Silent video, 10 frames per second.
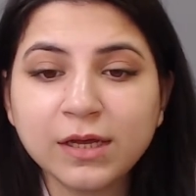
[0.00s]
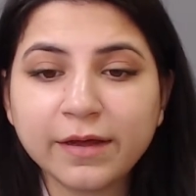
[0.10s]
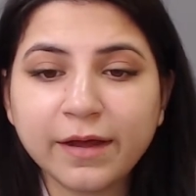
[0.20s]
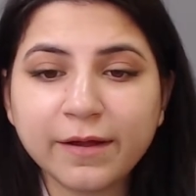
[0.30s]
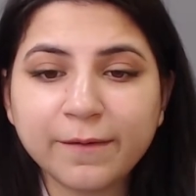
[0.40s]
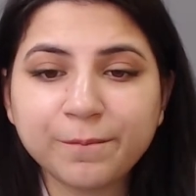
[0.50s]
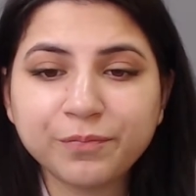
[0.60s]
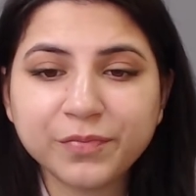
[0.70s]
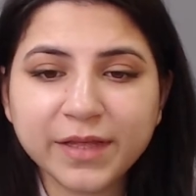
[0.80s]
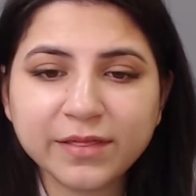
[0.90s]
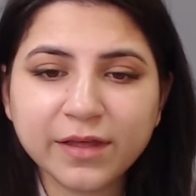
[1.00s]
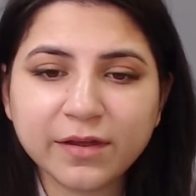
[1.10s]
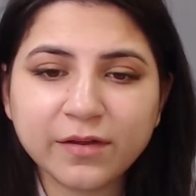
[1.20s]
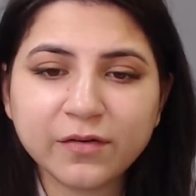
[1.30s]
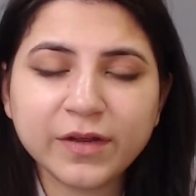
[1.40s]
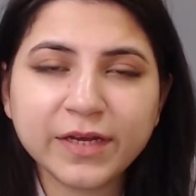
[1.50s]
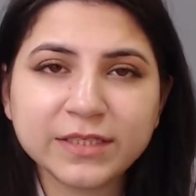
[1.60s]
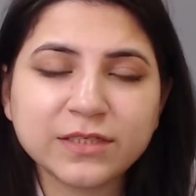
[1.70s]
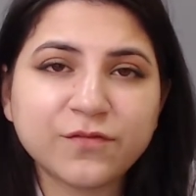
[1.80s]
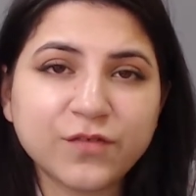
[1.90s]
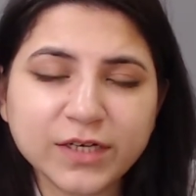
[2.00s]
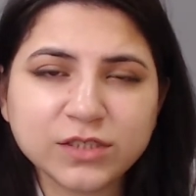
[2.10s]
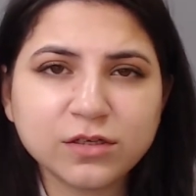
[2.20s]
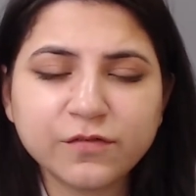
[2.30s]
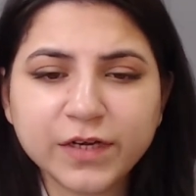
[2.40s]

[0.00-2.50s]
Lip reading: Then there is a fractional